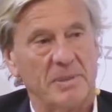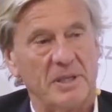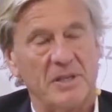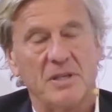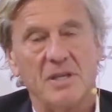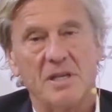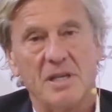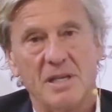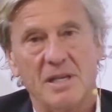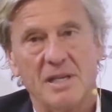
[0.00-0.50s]
But
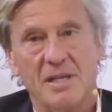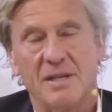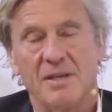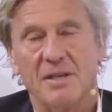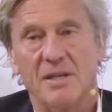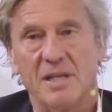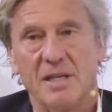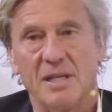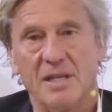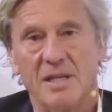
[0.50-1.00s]
you
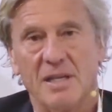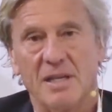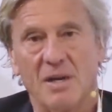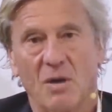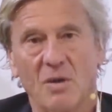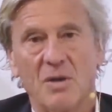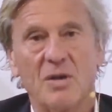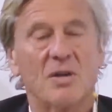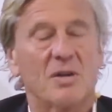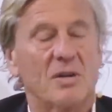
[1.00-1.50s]
know,
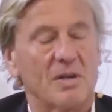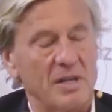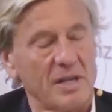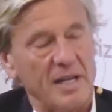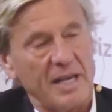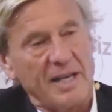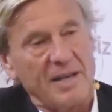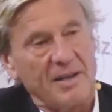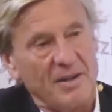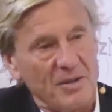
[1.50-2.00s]
on
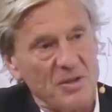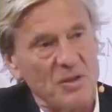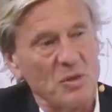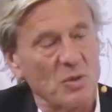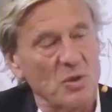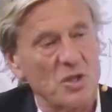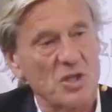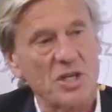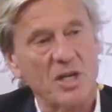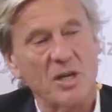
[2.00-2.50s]
the on
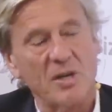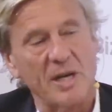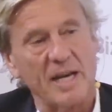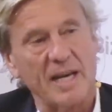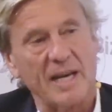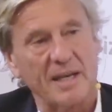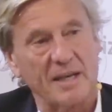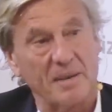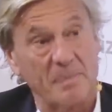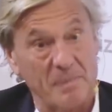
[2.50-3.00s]
your show,
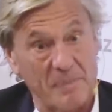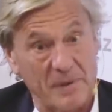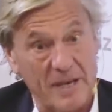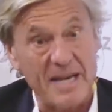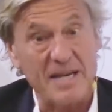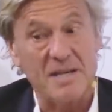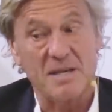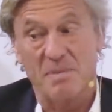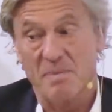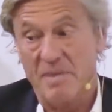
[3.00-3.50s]
Alec,
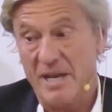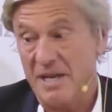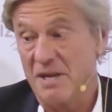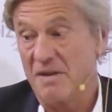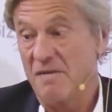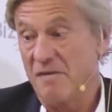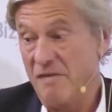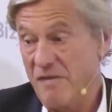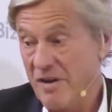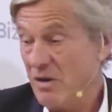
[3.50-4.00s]
Gayton made
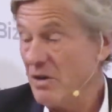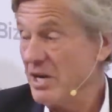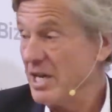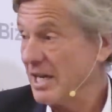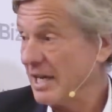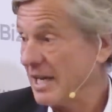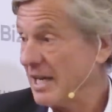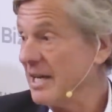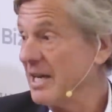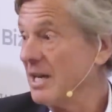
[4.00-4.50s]
it
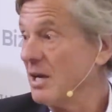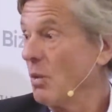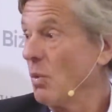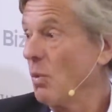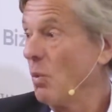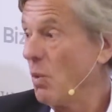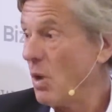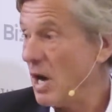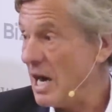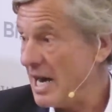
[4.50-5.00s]
very clear
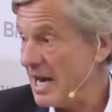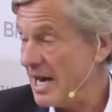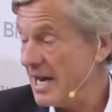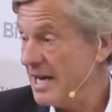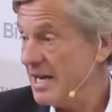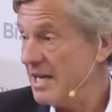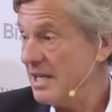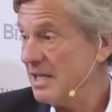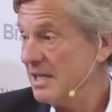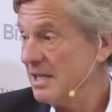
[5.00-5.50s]

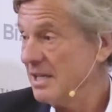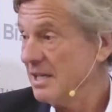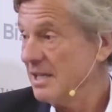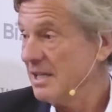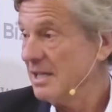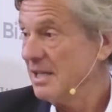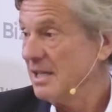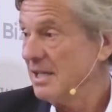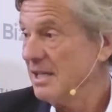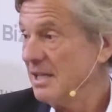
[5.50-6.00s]
why
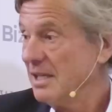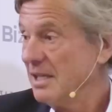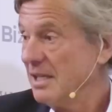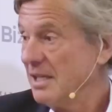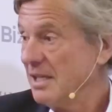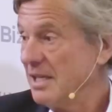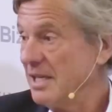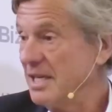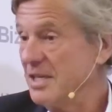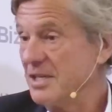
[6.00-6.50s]

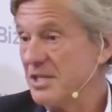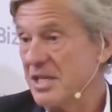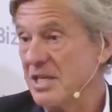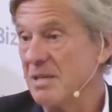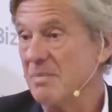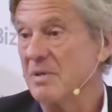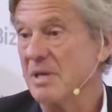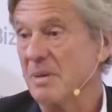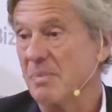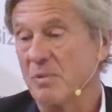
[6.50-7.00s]
he
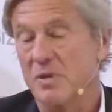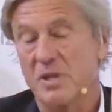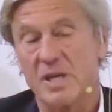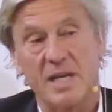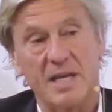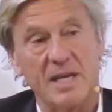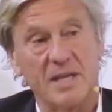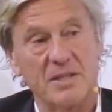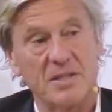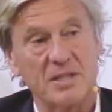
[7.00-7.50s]
teamed up with
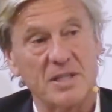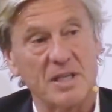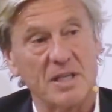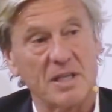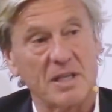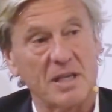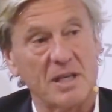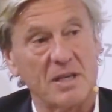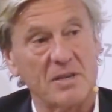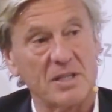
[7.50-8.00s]
the ANC
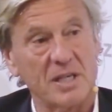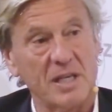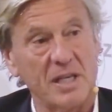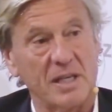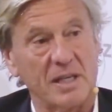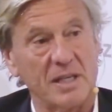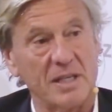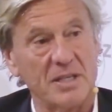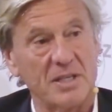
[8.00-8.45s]
in Gauteng.